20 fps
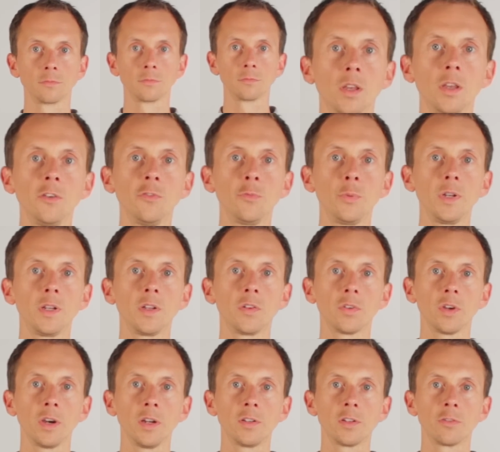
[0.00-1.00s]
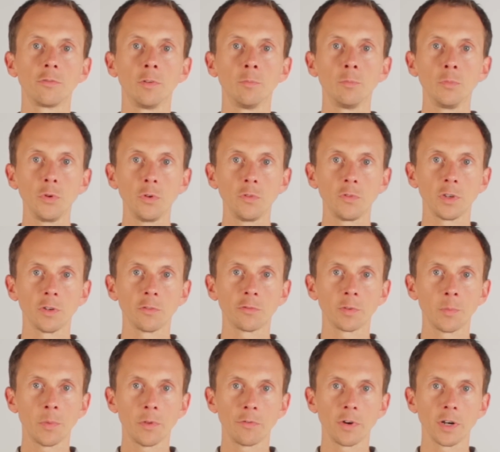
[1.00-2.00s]
If we decide to remove you
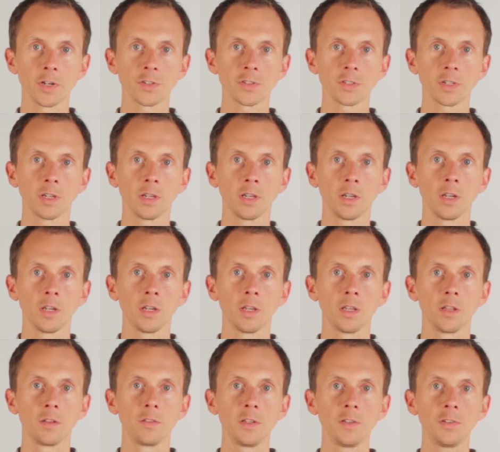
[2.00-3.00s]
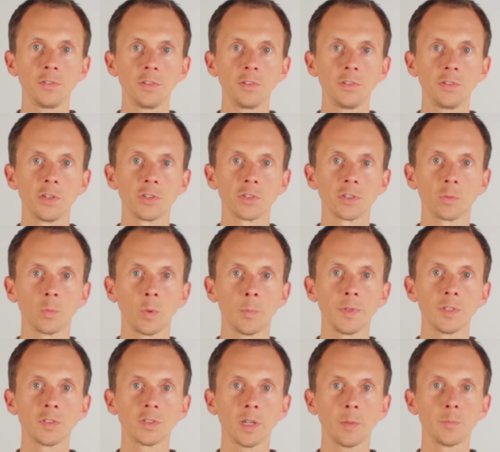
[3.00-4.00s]
from the register, this decision will
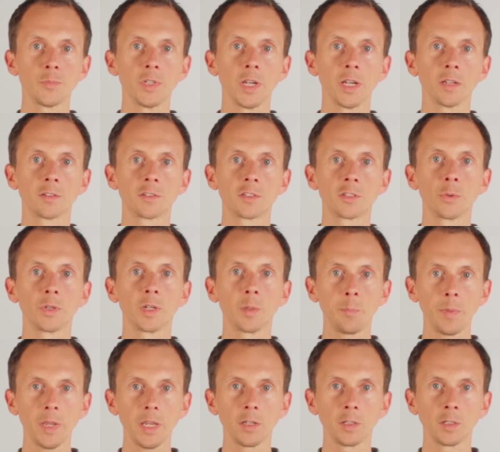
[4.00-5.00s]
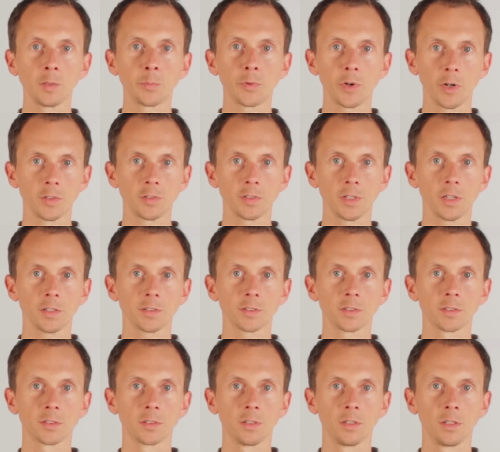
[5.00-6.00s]
be subject to an appeal
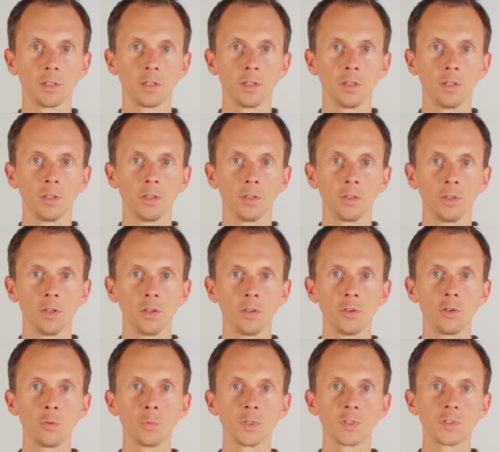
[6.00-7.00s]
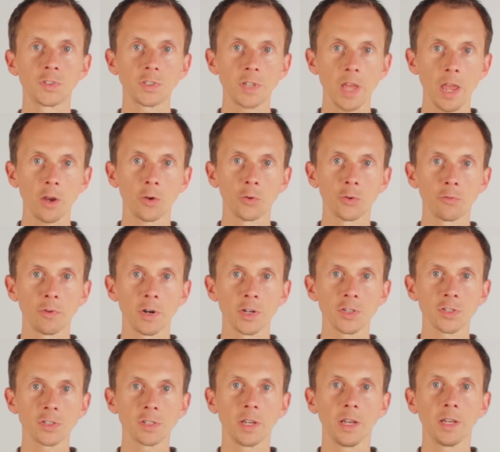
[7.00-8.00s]
process. You would stay on the
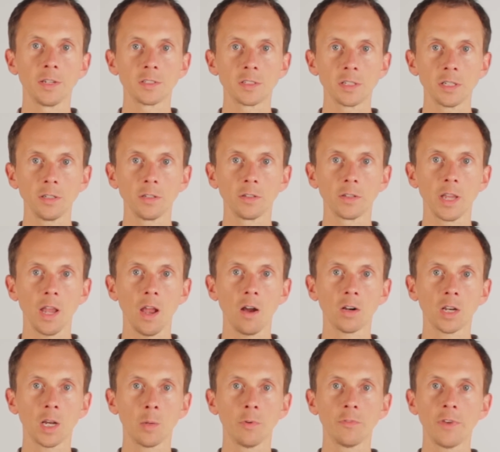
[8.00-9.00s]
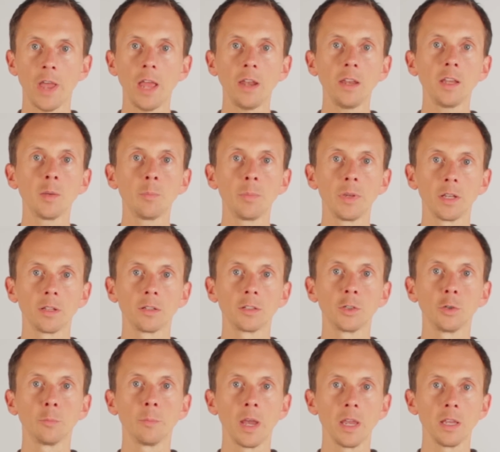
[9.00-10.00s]
register until the outcome of any appeal
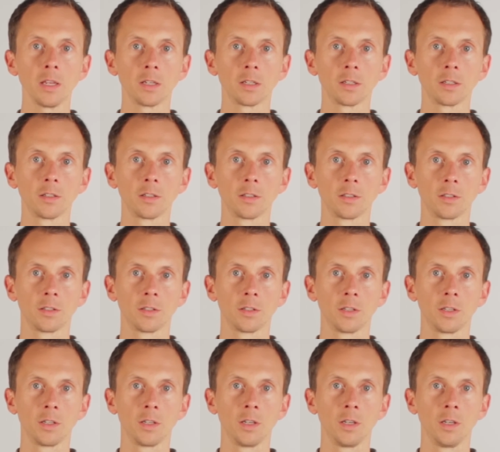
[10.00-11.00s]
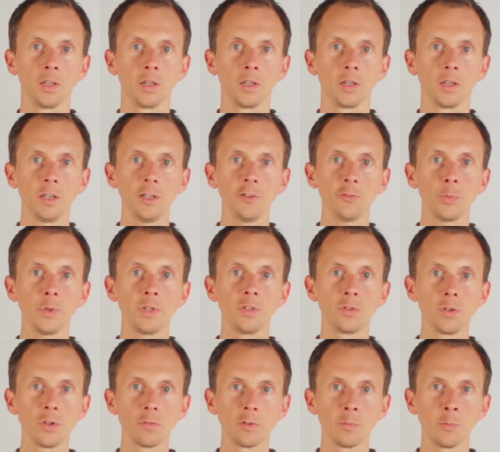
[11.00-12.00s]
you make. If we
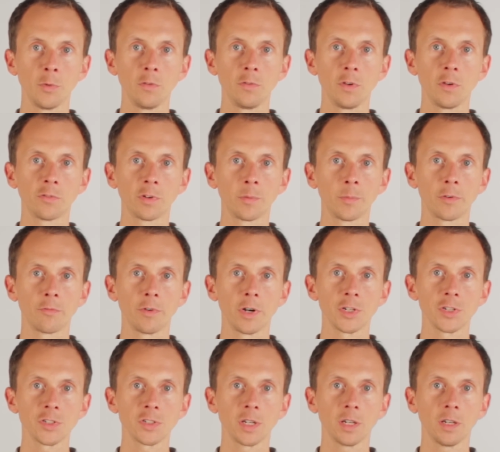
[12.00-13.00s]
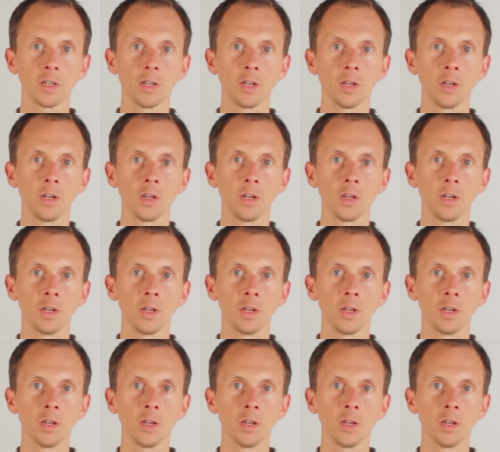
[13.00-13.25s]
do remove you from the register,